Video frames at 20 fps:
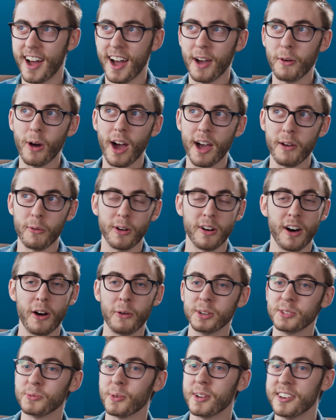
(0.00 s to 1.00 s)
I will
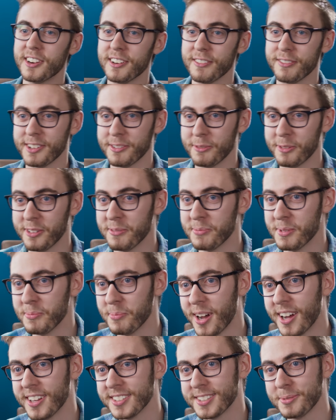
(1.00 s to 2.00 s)
always wonder if it would have been
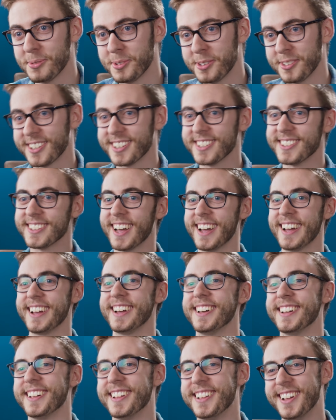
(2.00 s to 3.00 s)
possible, because
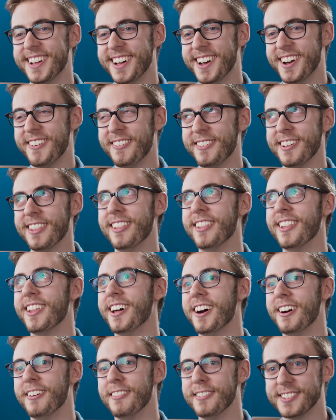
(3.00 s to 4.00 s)
I would
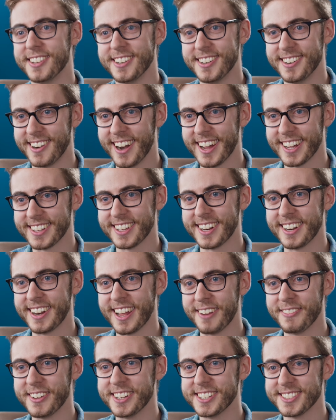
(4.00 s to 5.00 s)
love to direct at an
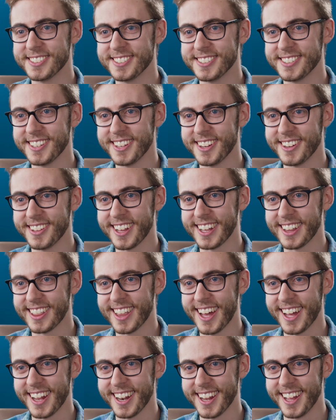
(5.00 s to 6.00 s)
animation studio like
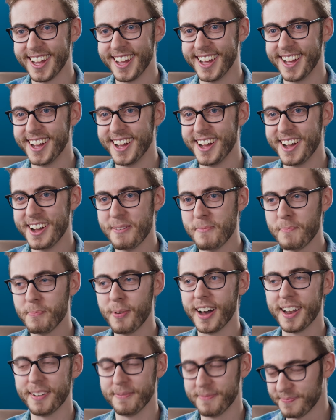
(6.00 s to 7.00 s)
that.
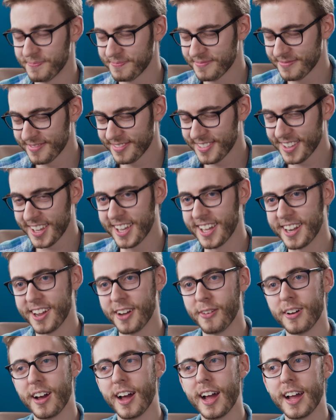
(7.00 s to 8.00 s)
But, you
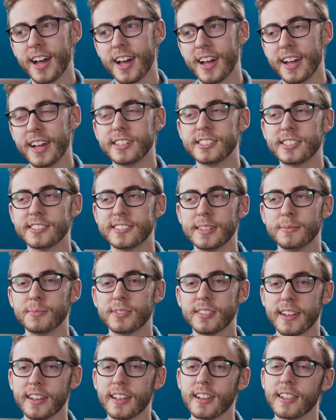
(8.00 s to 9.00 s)
know, it just
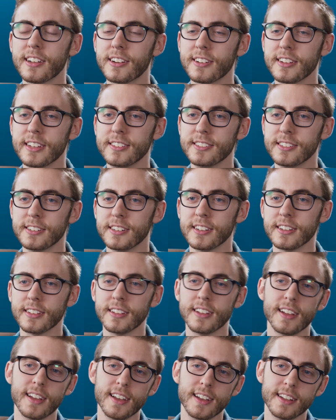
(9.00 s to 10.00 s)
seems like a little easier to
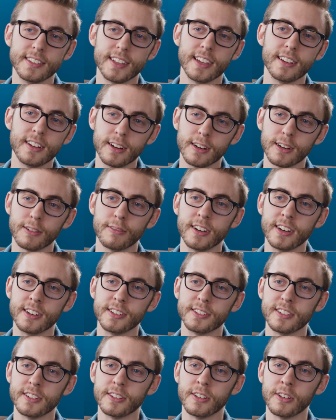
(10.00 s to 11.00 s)
take your career
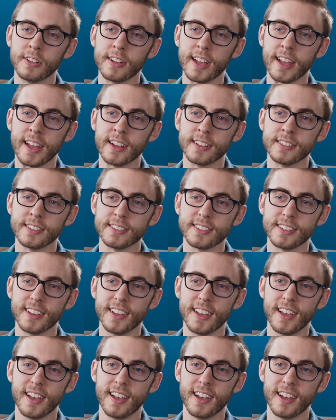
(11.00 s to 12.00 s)
into your own hands,
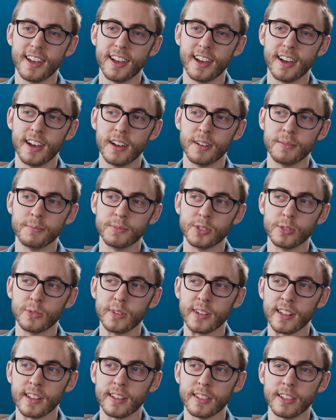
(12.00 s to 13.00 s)

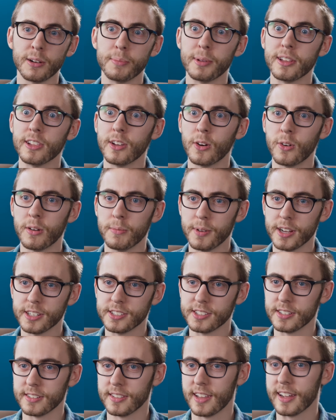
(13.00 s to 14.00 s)
doing a little bit lower
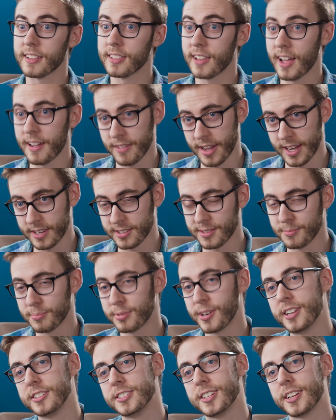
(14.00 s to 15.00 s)
budget, like live action
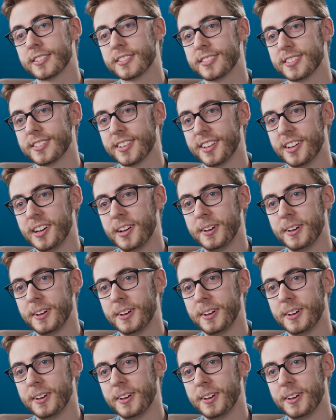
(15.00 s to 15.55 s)
projects.